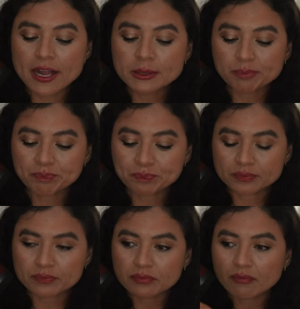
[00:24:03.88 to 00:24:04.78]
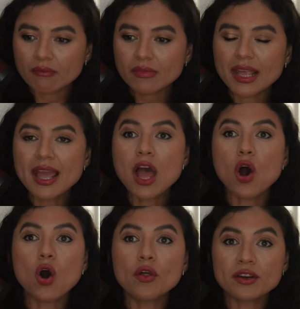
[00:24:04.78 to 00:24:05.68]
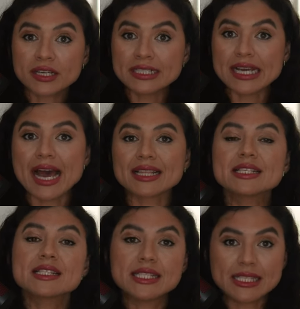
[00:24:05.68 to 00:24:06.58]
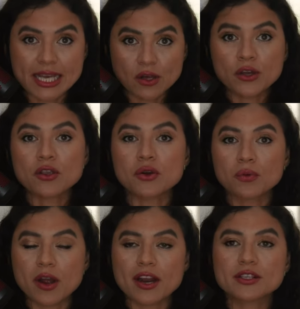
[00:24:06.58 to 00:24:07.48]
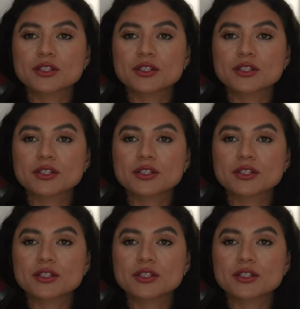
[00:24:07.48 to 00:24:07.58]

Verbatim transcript: it. Other than that, sell your work.